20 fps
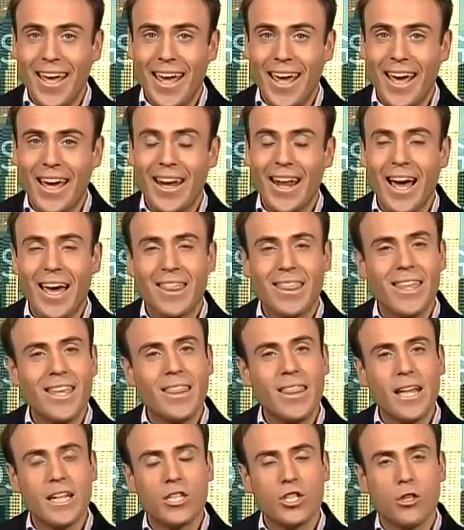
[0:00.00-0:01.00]
And I
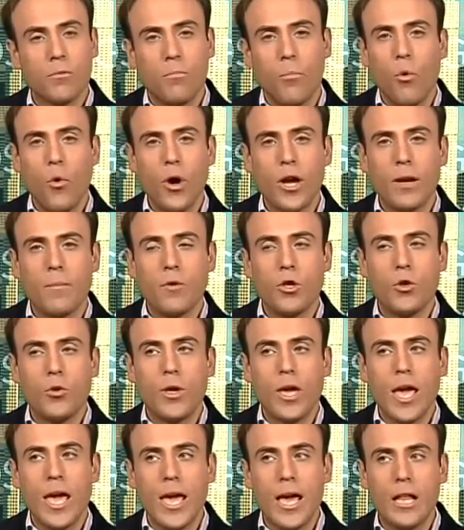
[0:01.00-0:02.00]
think that's the point. I mean,
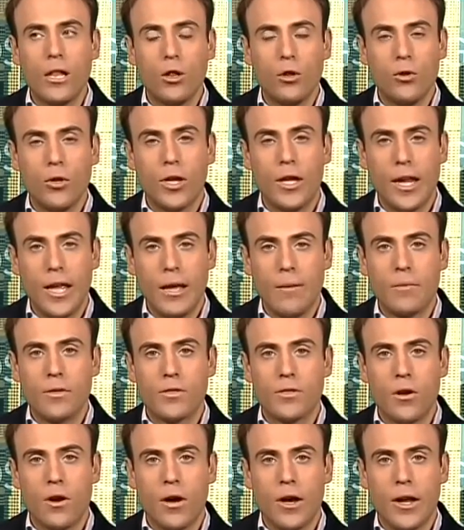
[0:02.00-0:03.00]
you can't look at
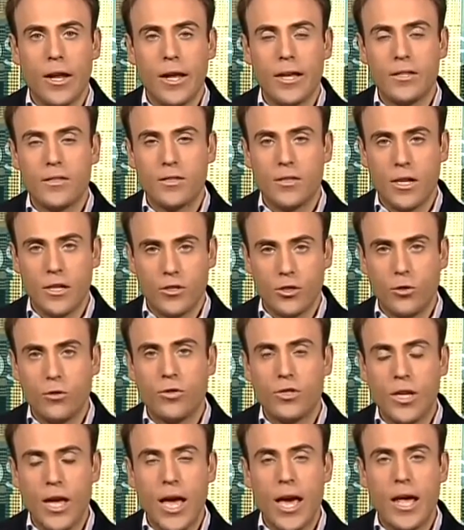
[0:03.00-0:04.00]
Amazon, as
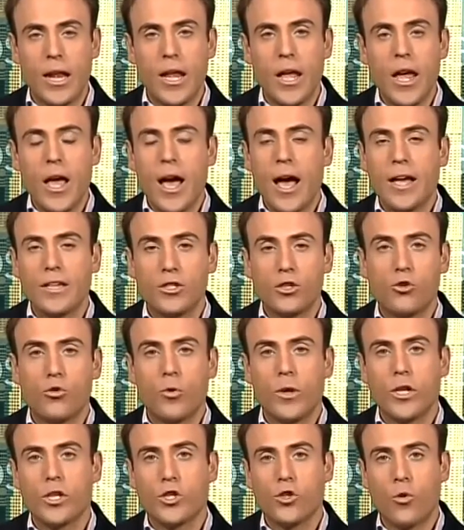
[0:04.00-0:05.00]
you said, as a
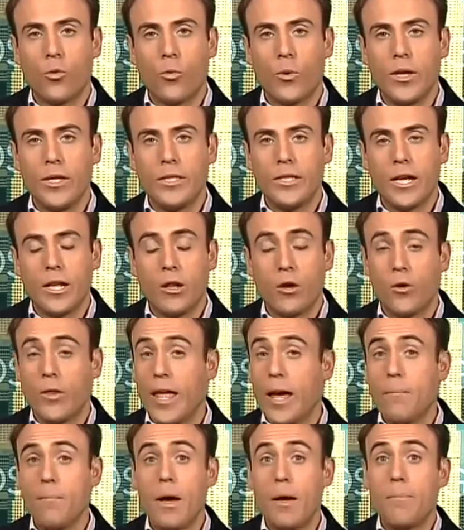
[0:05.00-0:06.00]
traditional retailer,
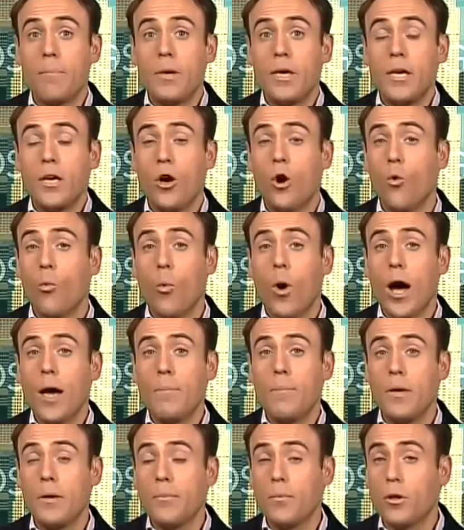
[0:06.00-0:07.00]
and that might be
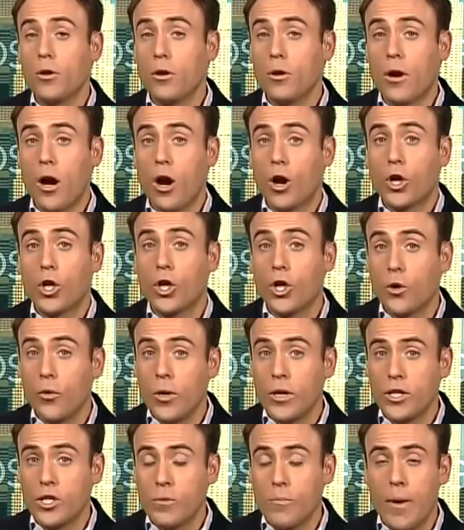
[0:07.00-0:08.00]
why people are
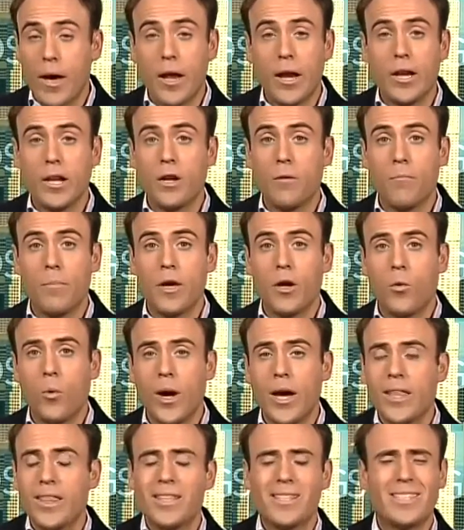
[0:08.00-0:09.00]
curious about it in a big
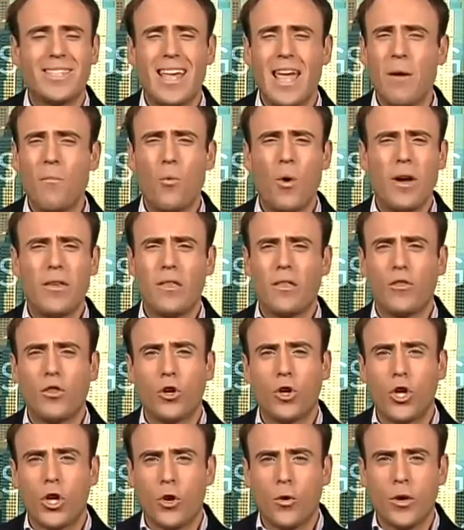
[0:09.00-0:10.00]
way, in the same way that
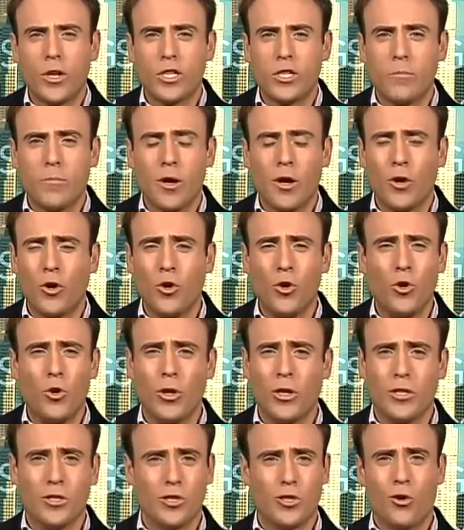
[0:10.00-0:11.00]
they're curious about
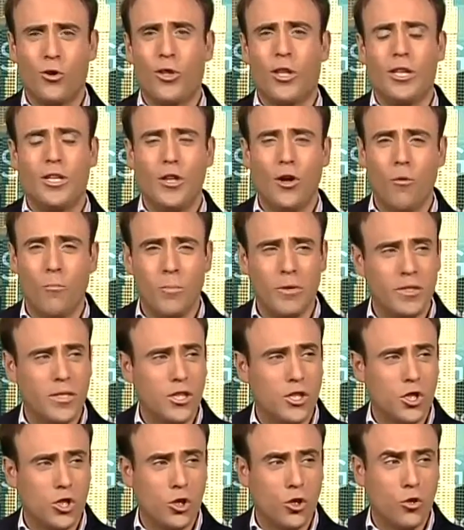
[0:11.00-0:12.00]
Google, and certainly don't
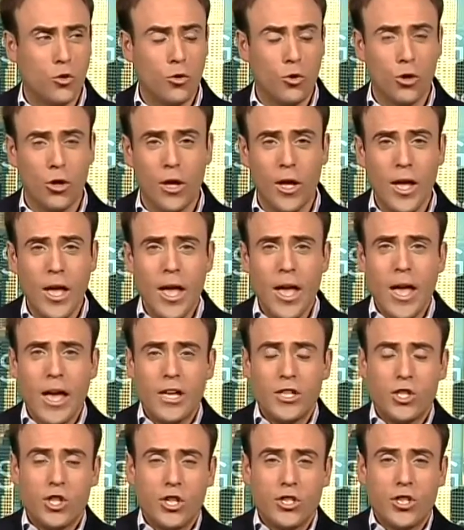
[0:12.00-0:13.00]
position Google
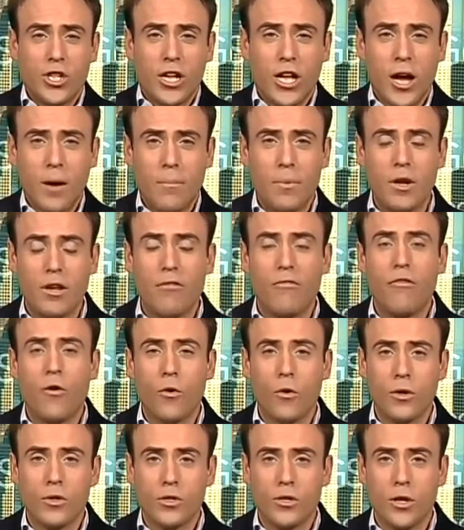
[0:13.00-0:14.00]
as just a company
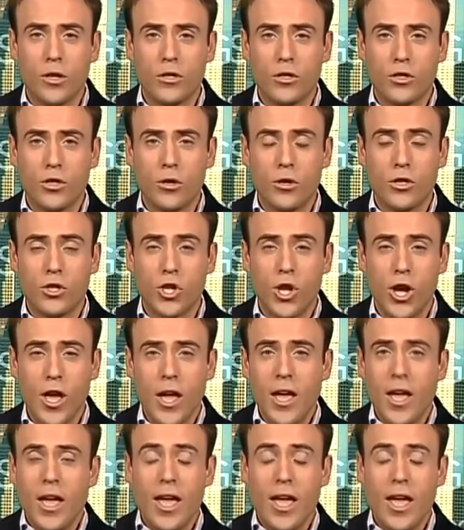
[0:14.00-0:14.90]
focused on search.